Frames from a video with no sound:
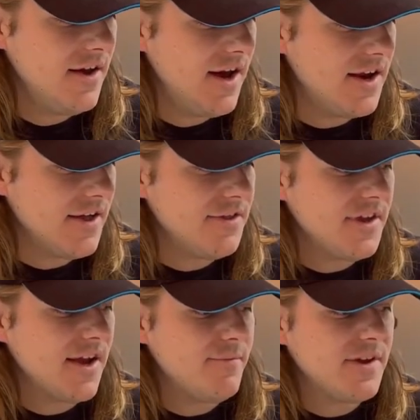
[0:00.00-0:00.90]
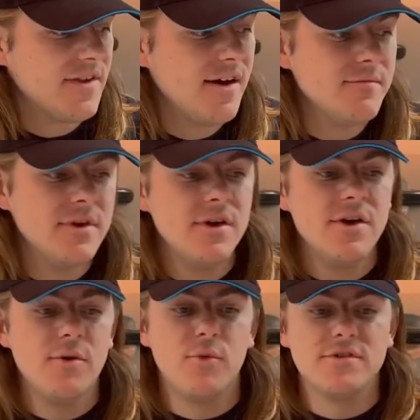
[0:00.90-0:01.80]
another thing I picked up
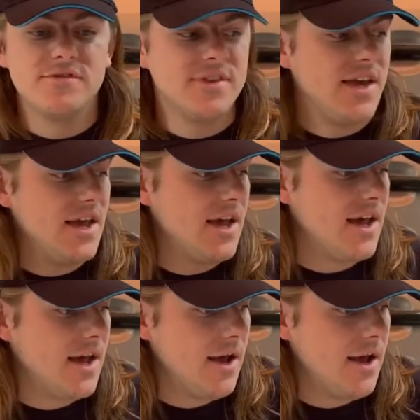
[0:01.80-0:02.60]
was the